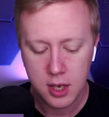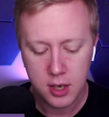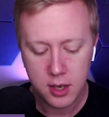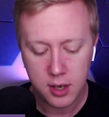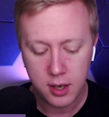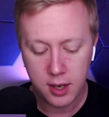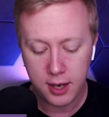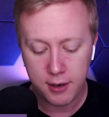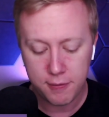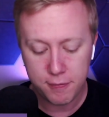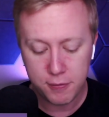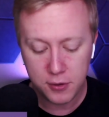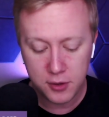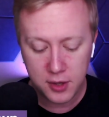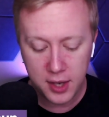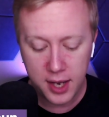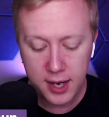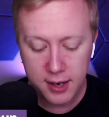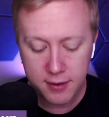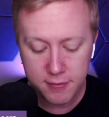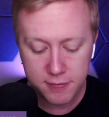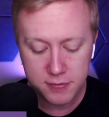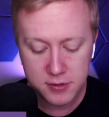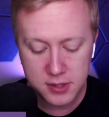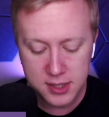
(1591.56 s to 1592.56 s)
if they
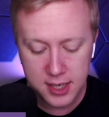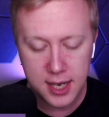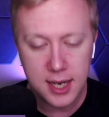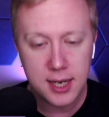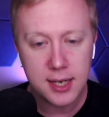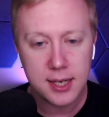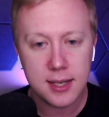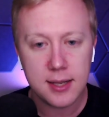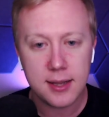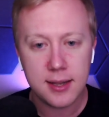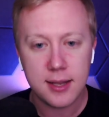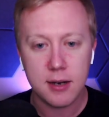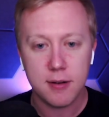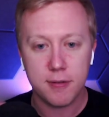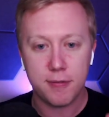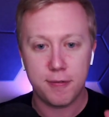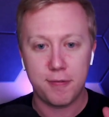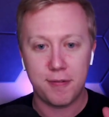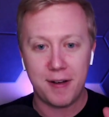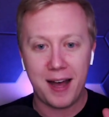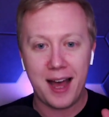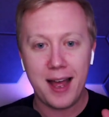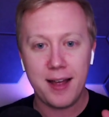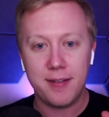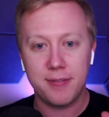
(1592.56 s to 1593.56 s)
have taken their
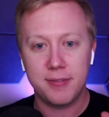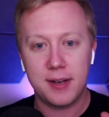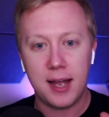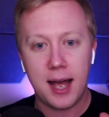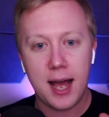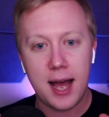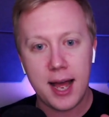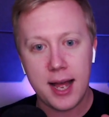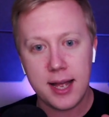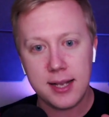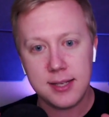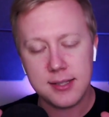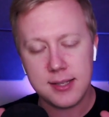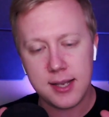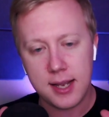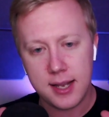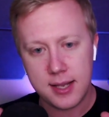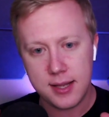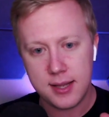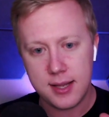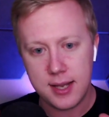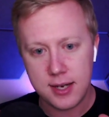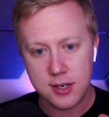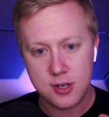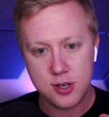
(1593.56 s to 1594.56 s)
five guys and
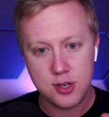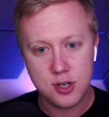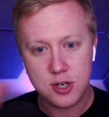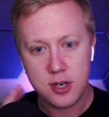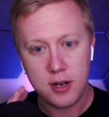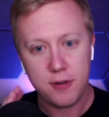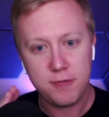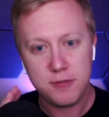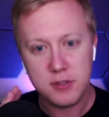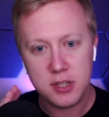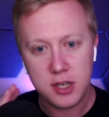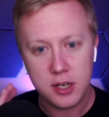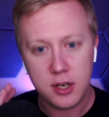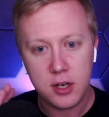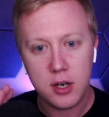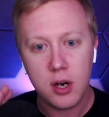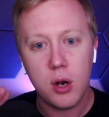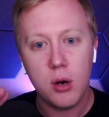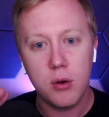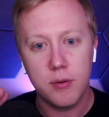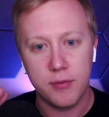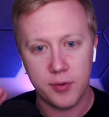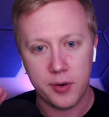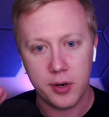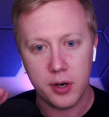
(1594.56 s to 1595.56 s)
they shifted it
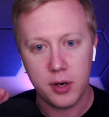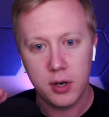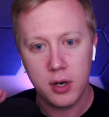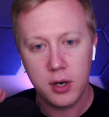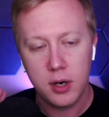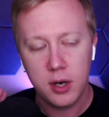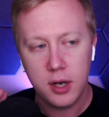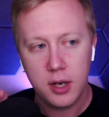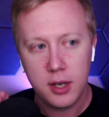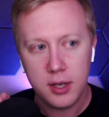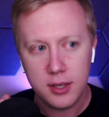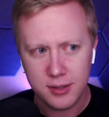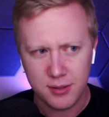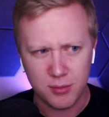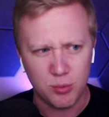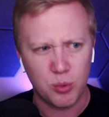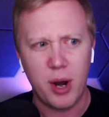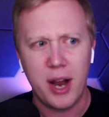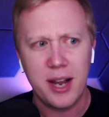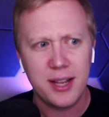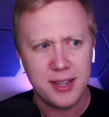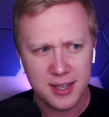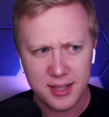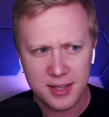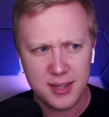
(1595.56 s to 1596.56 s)
over,
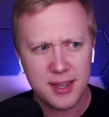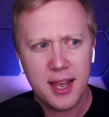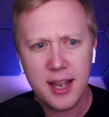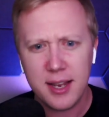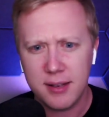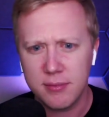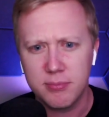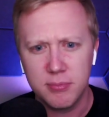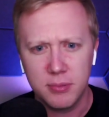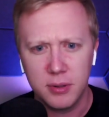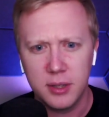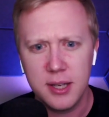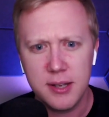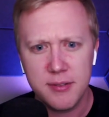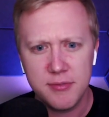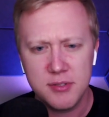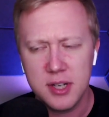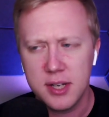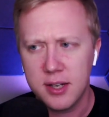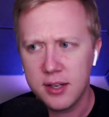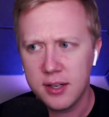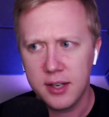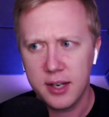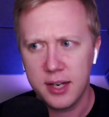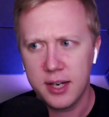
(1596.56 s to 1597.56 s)
right, that they lived in
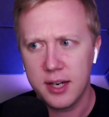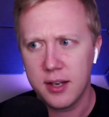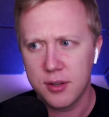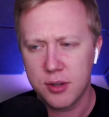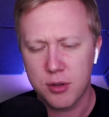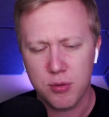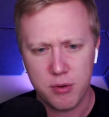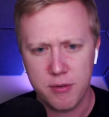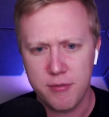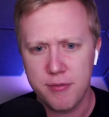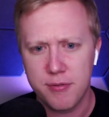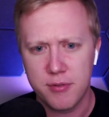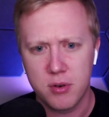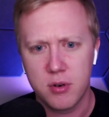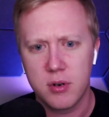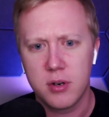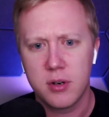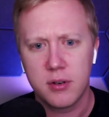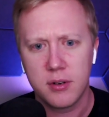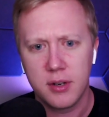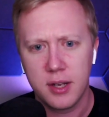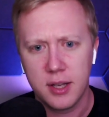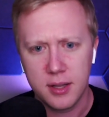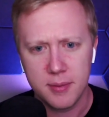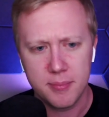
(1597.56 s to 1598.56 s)
a in a 3-4
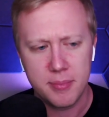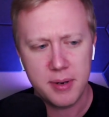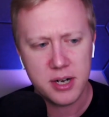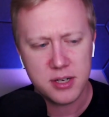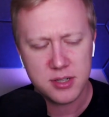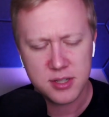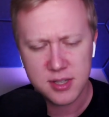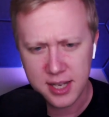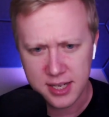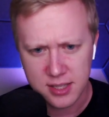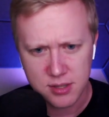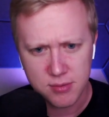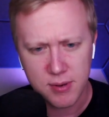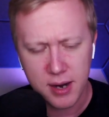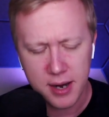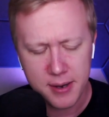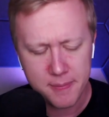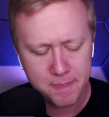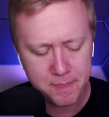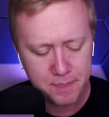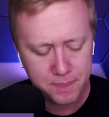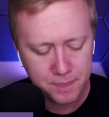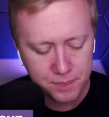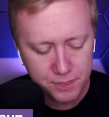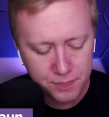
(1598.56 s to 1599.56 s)
in the Bears. That's right.
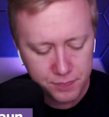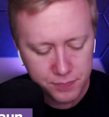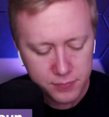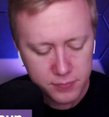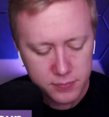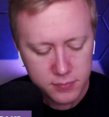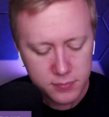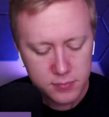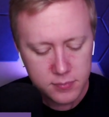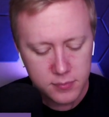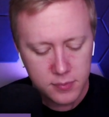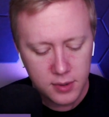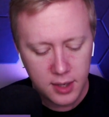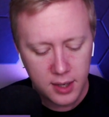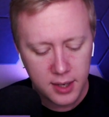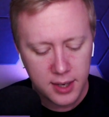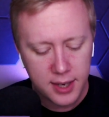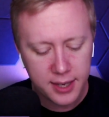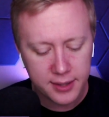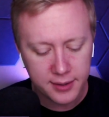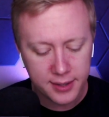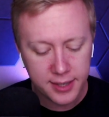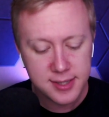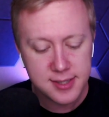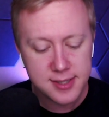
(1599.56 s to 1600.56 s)

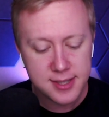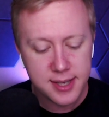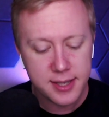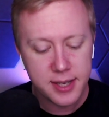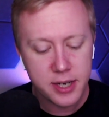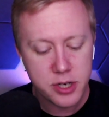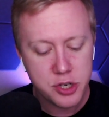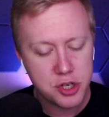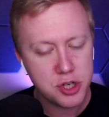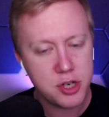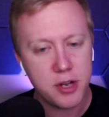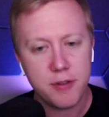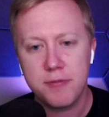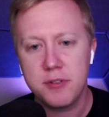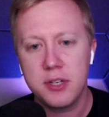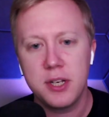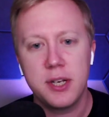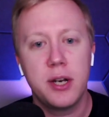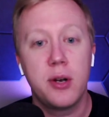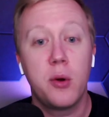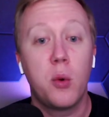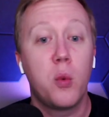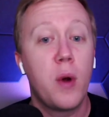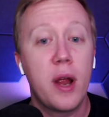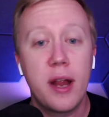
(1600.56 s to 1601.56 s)
And let's say they shifted
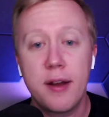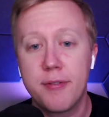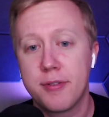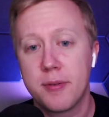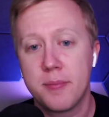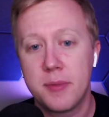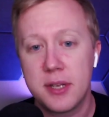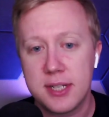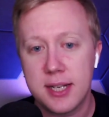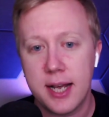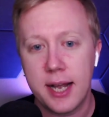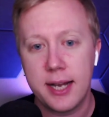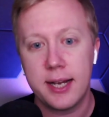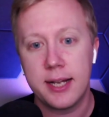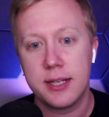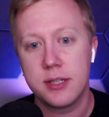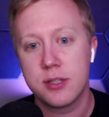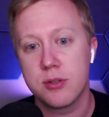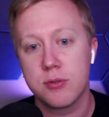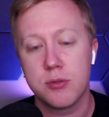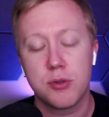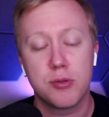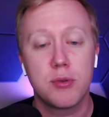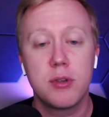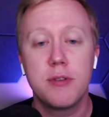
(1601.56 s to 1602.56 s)
it away from the tight end,
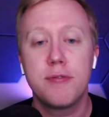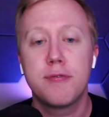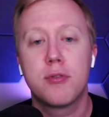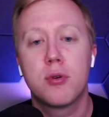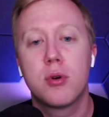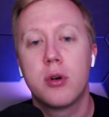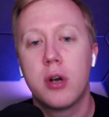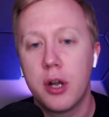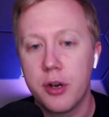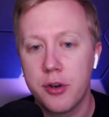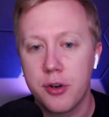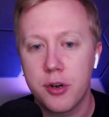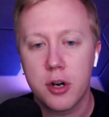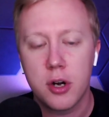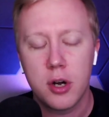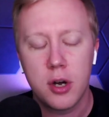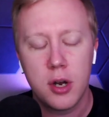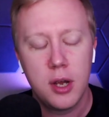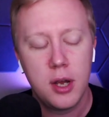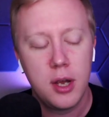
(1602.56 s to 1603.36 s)
so 3-4 under.